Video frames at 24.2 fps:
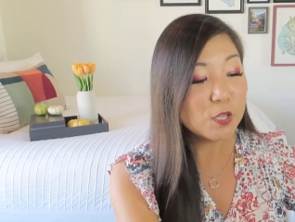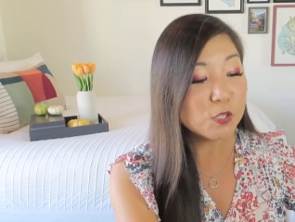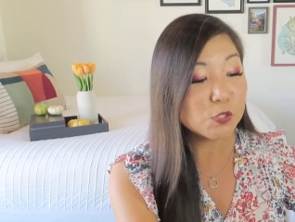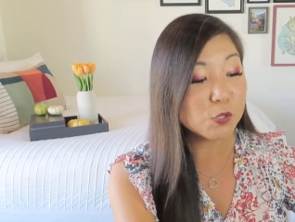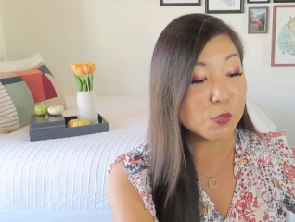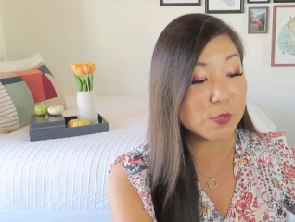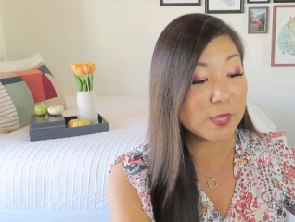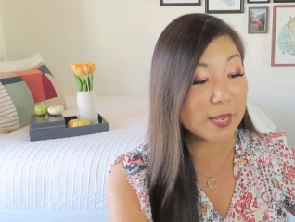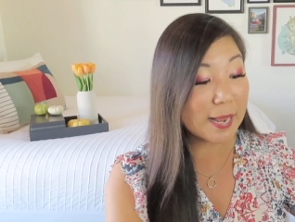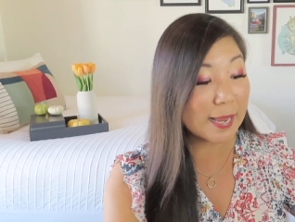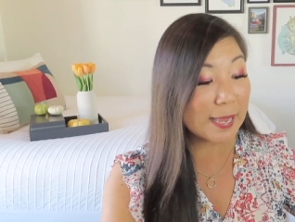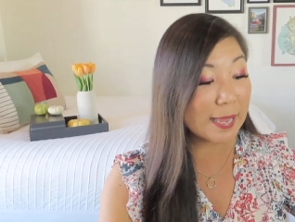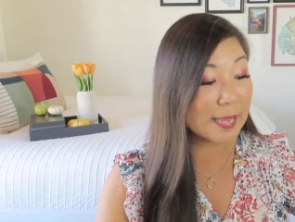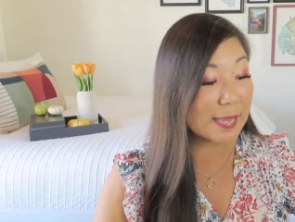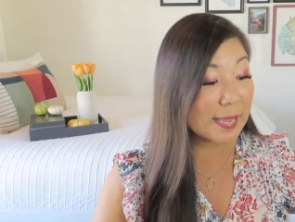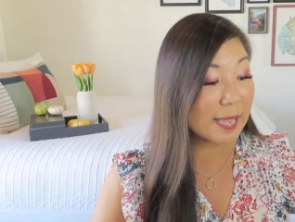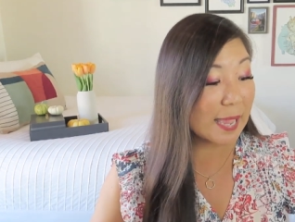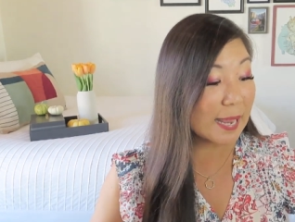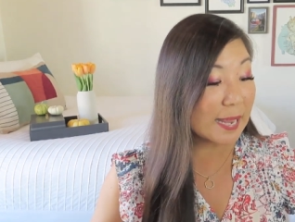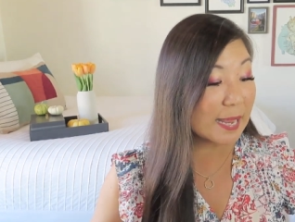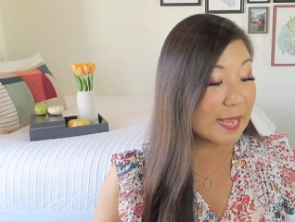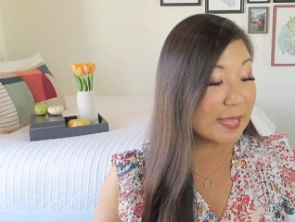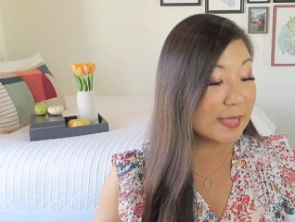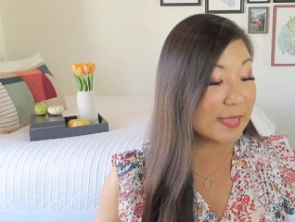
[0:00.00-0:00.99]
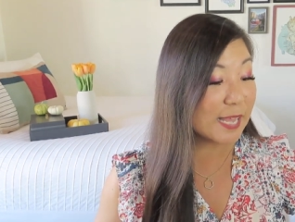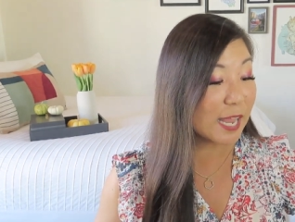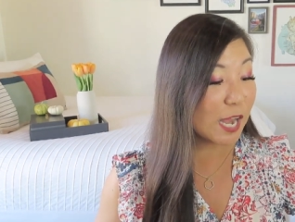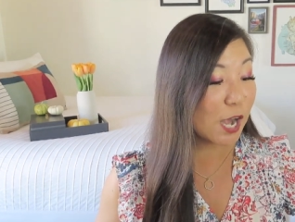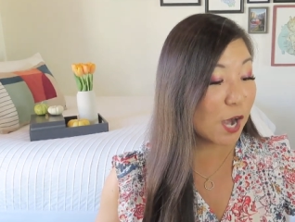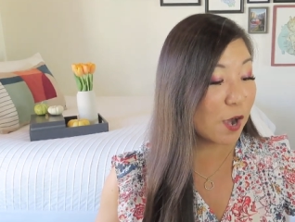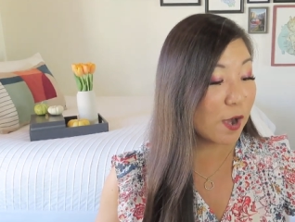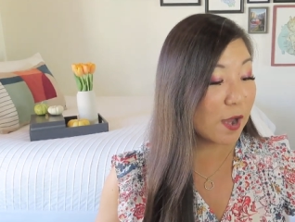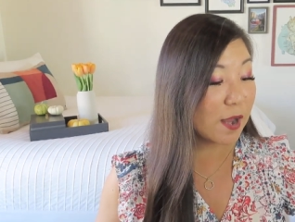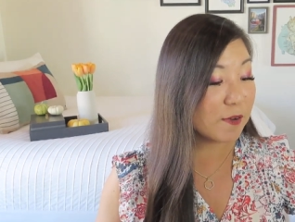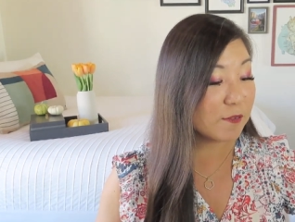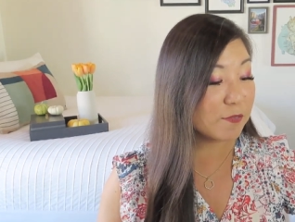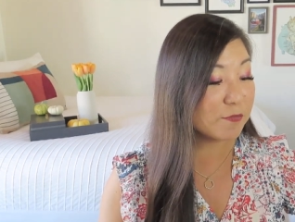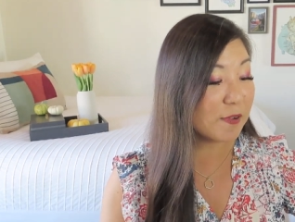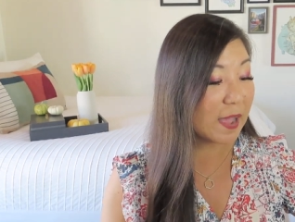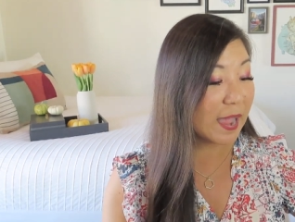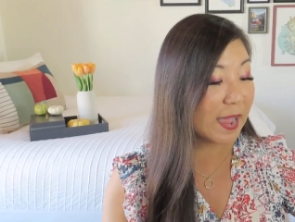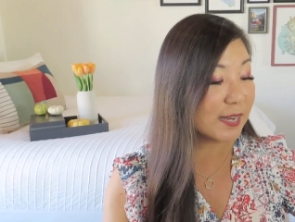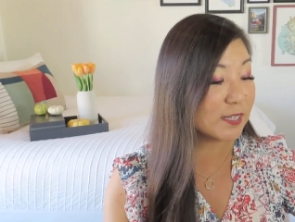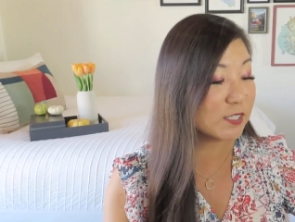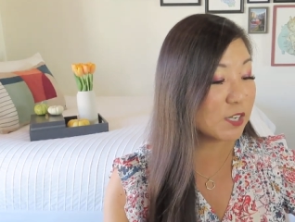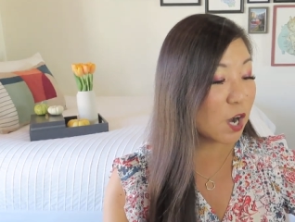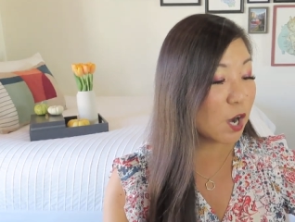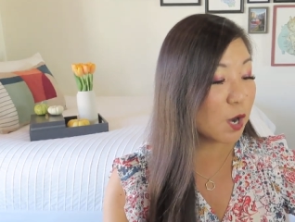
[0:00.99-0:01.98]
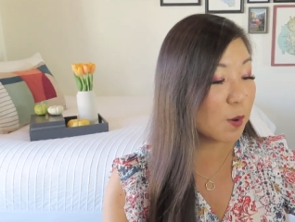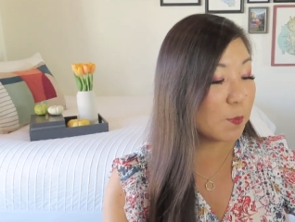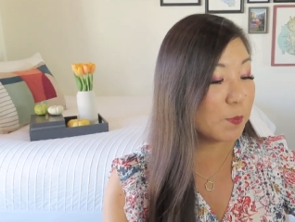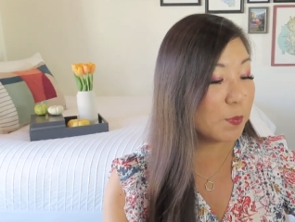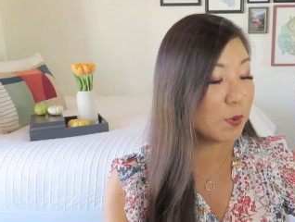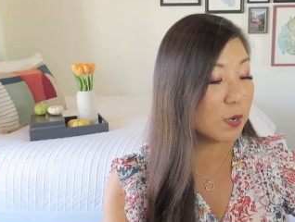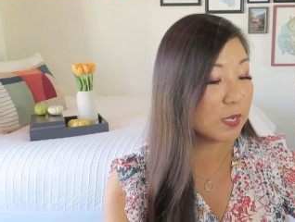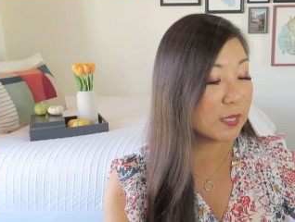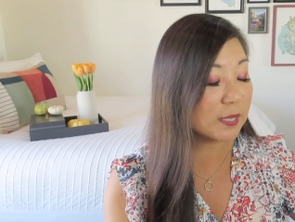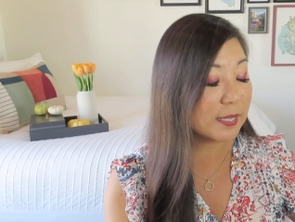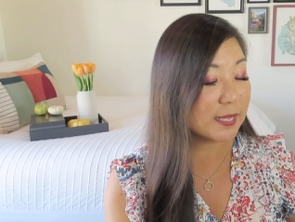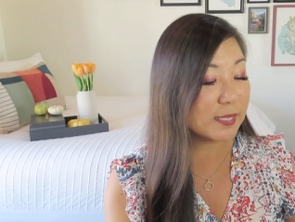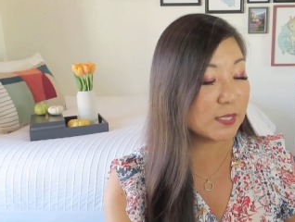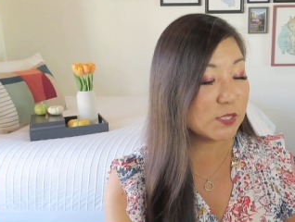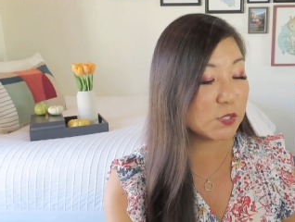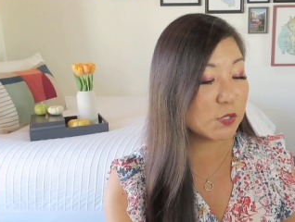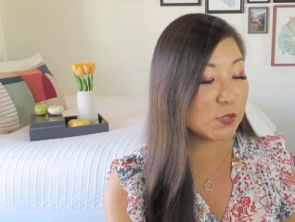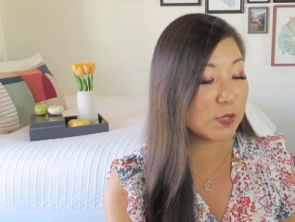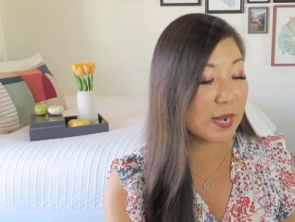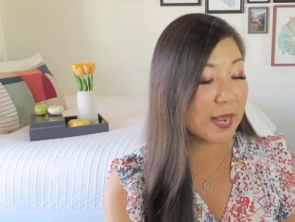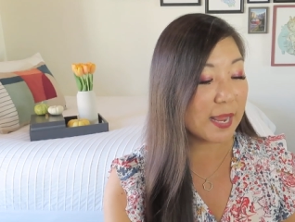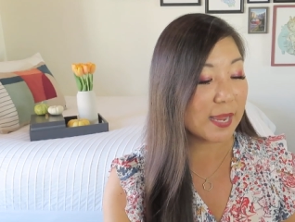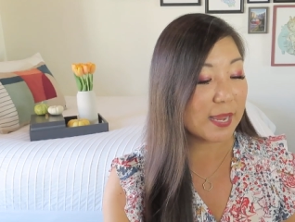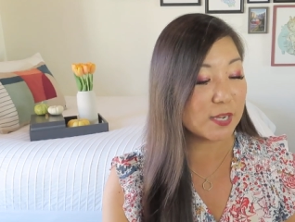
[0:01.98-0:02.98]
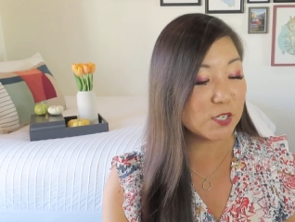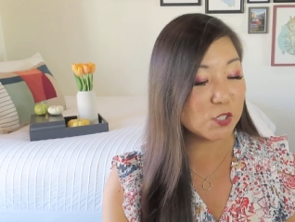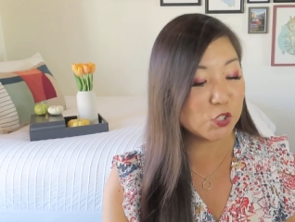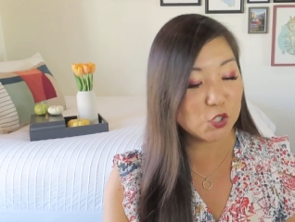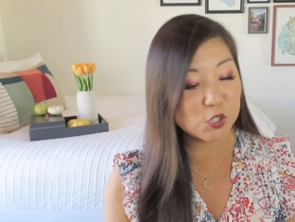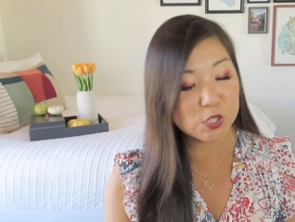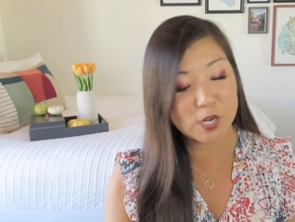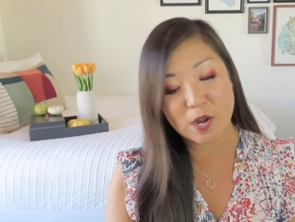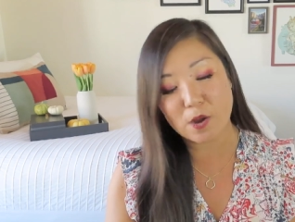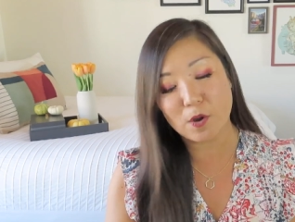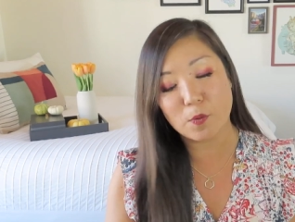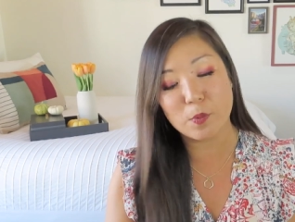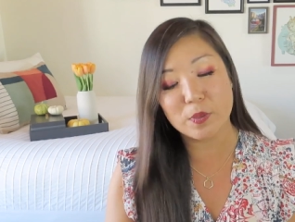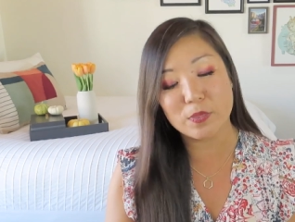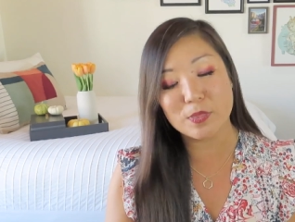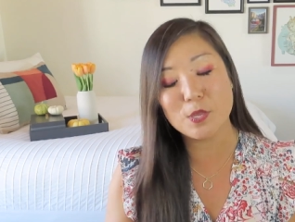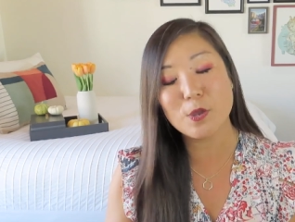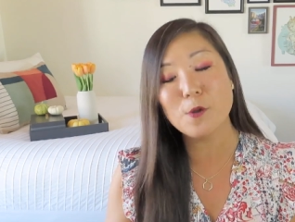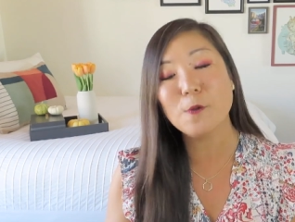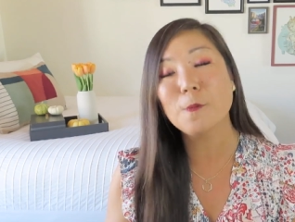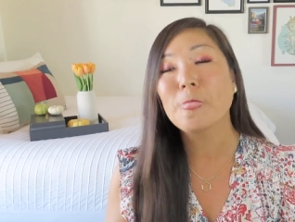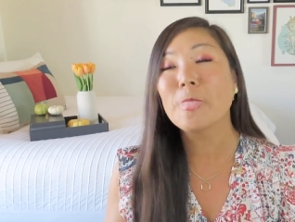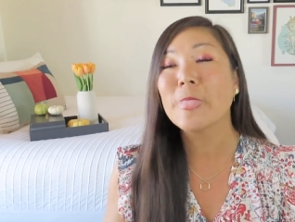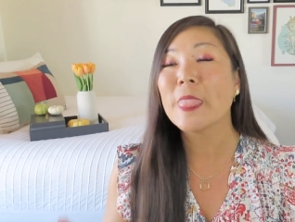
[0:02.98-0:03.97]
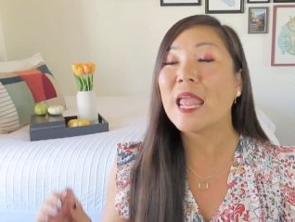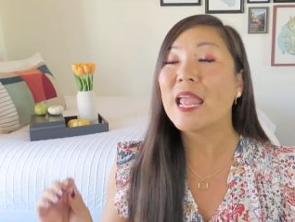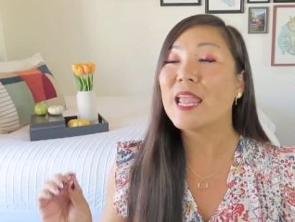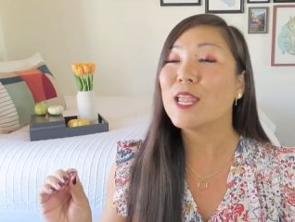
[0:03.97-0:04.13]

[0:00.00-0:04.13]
so that I can get in there and find our booklet so that I can share it with you.